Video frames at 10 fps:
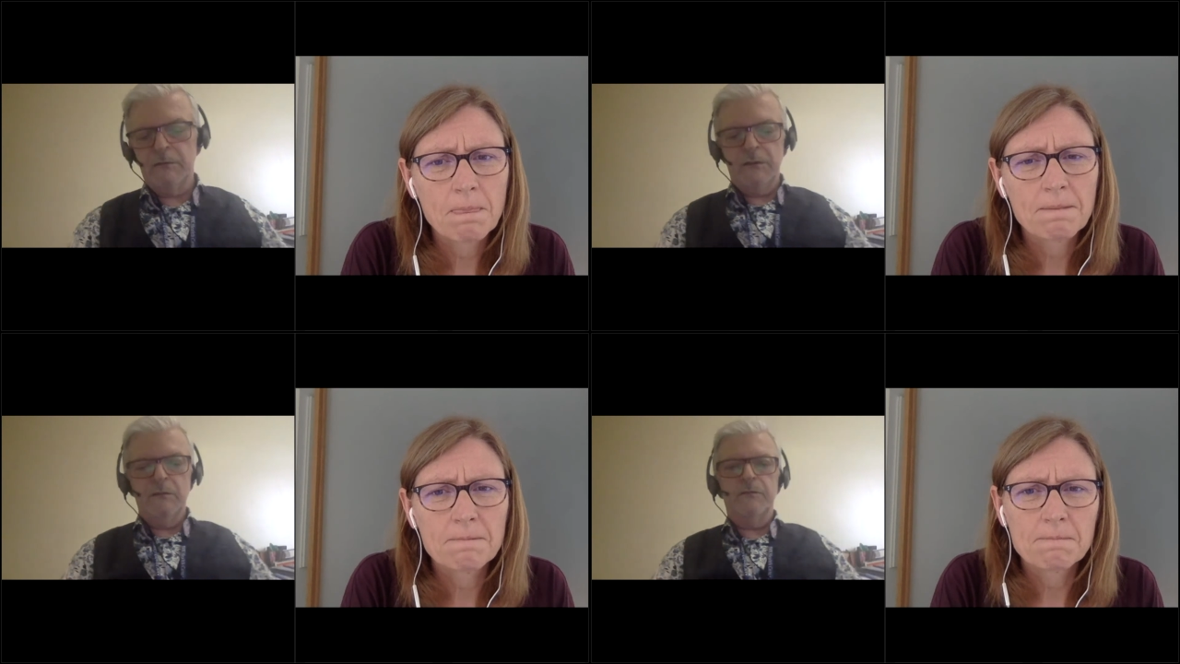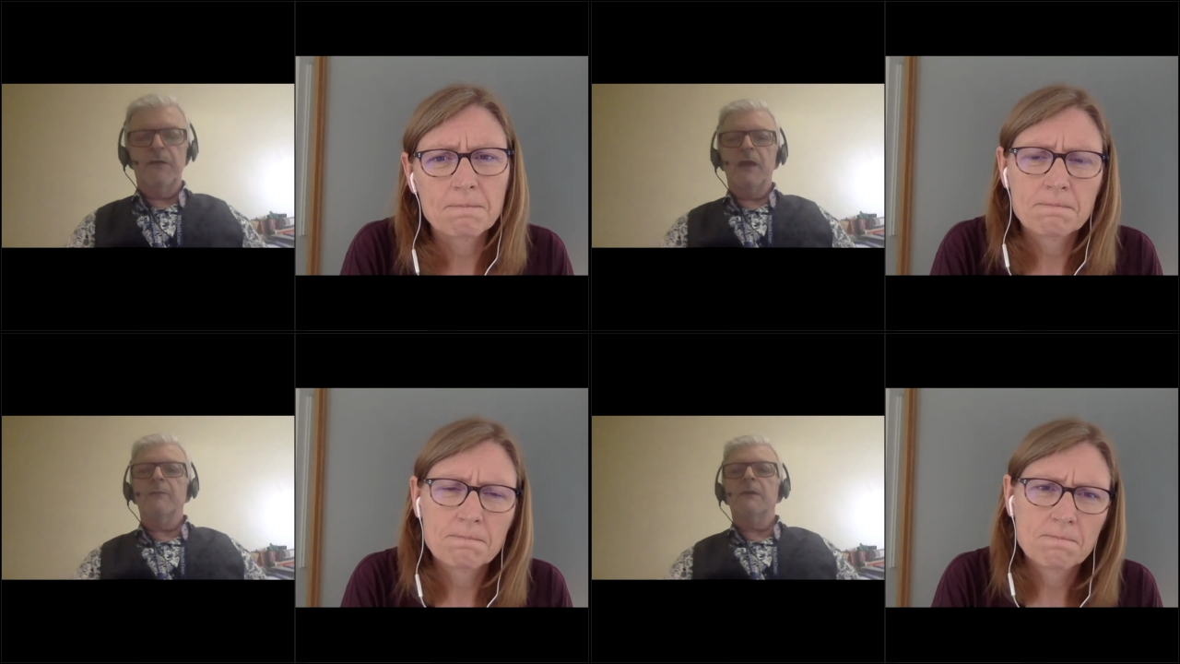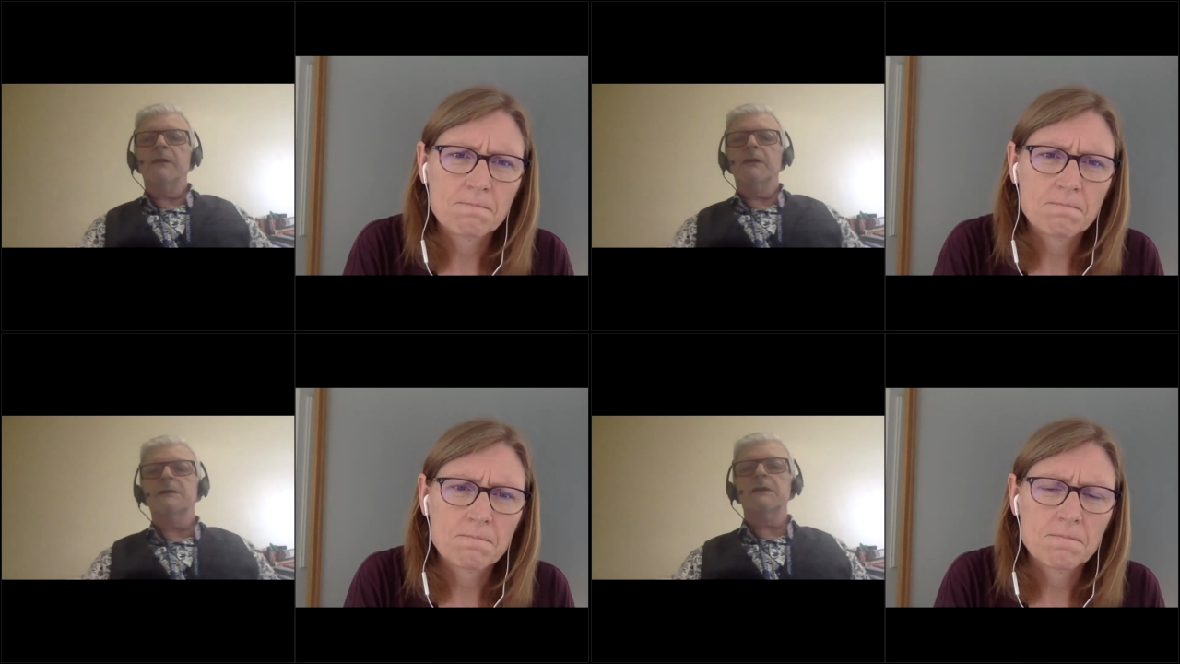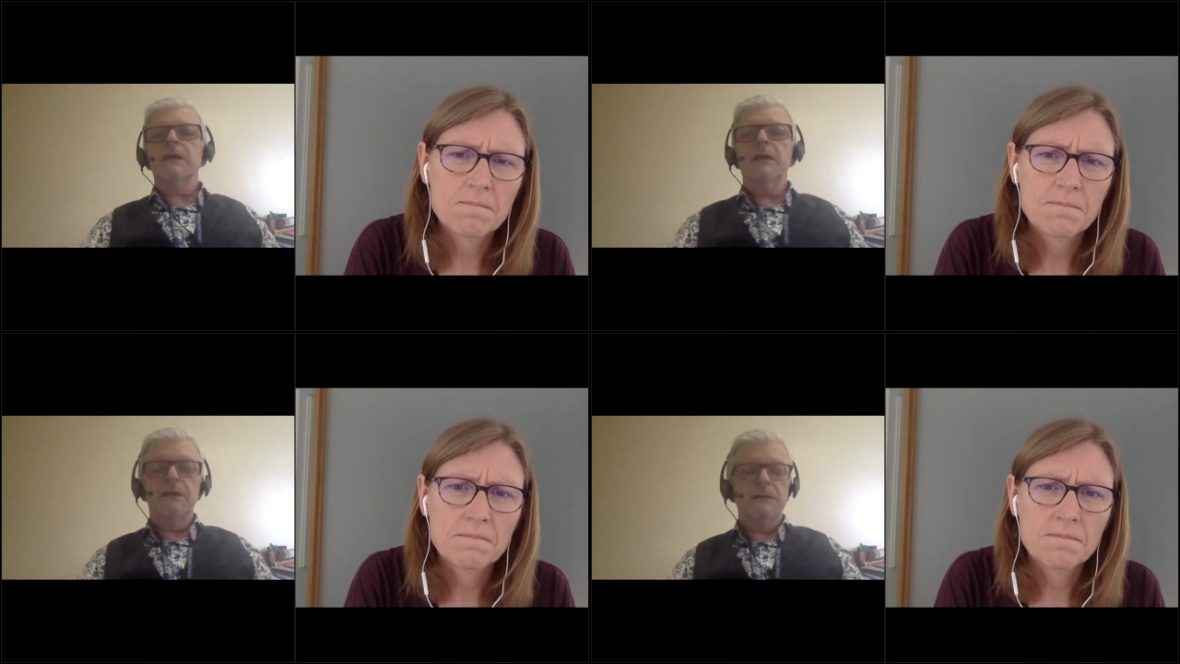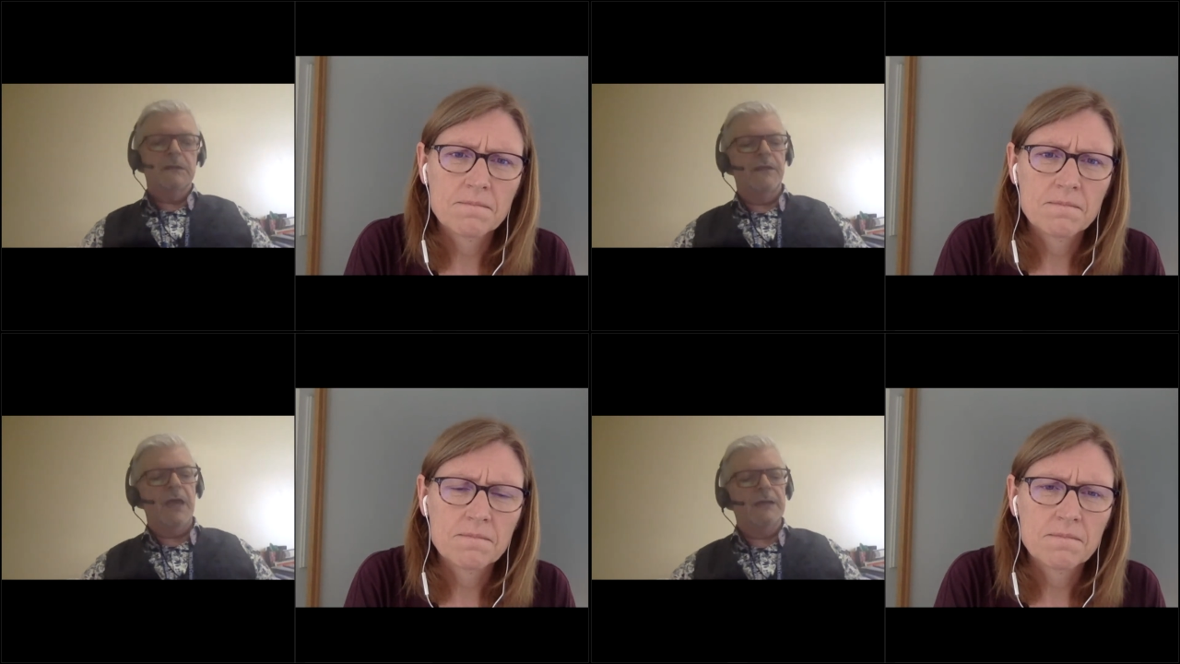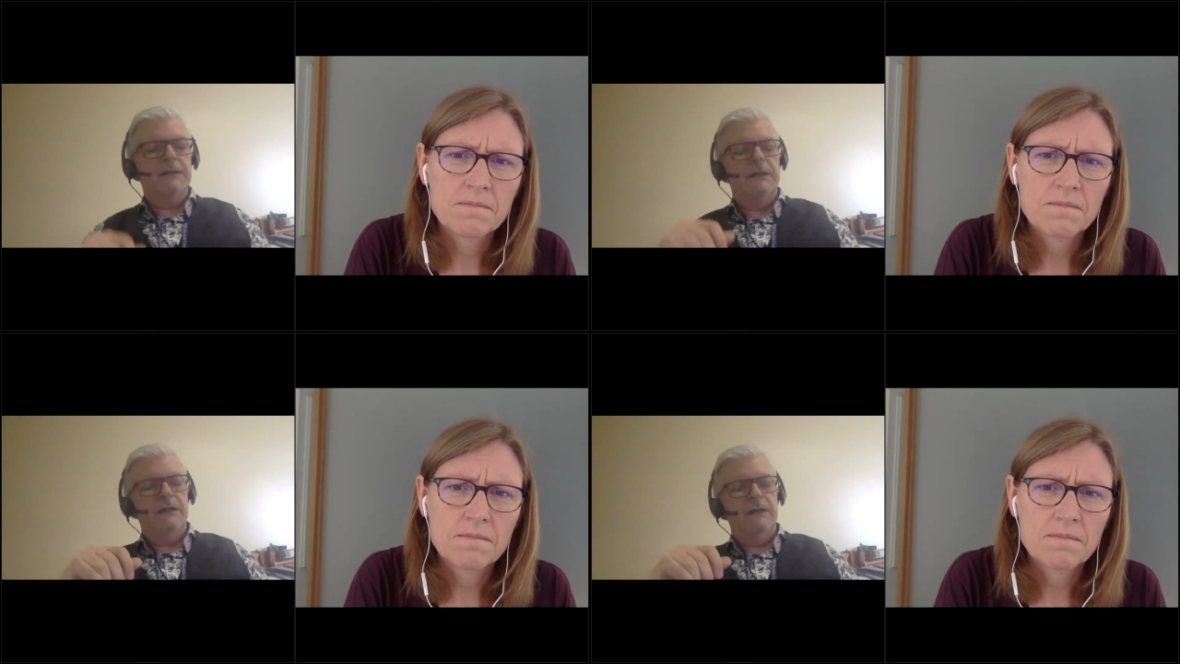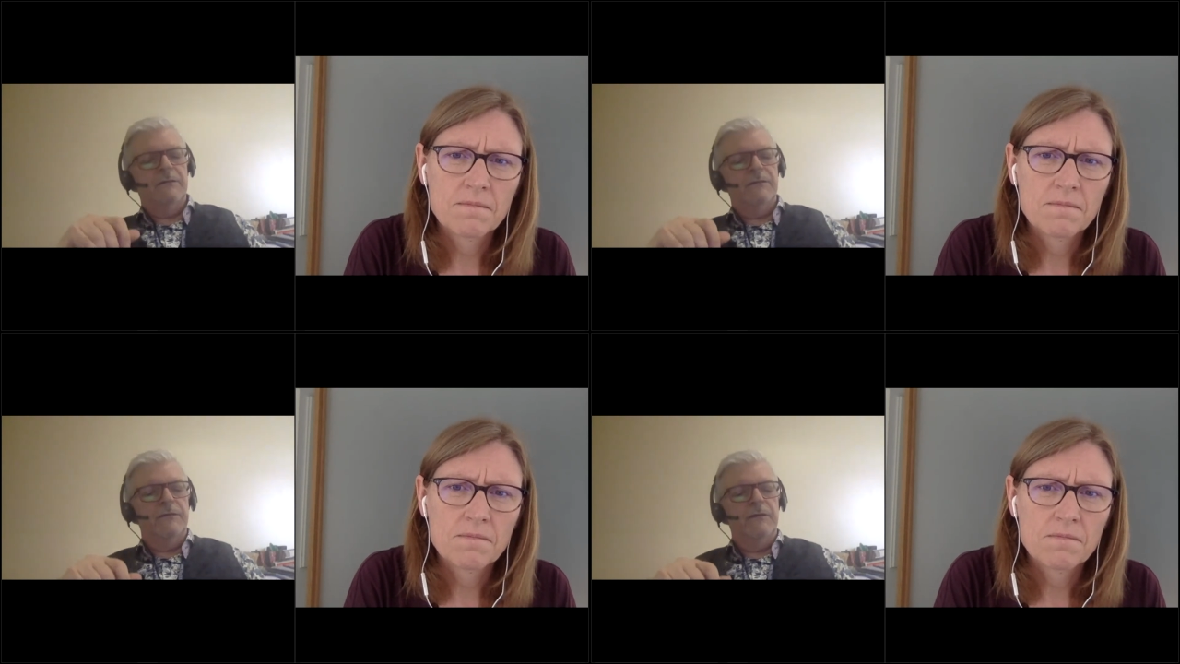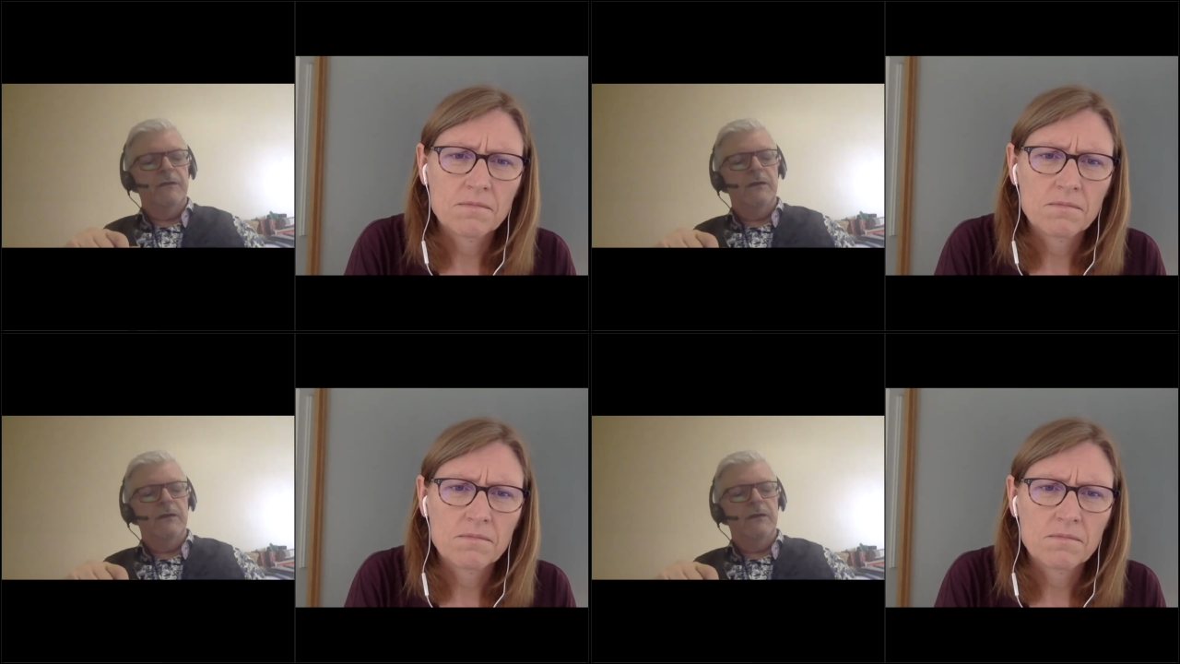Speaker 1: to families is that if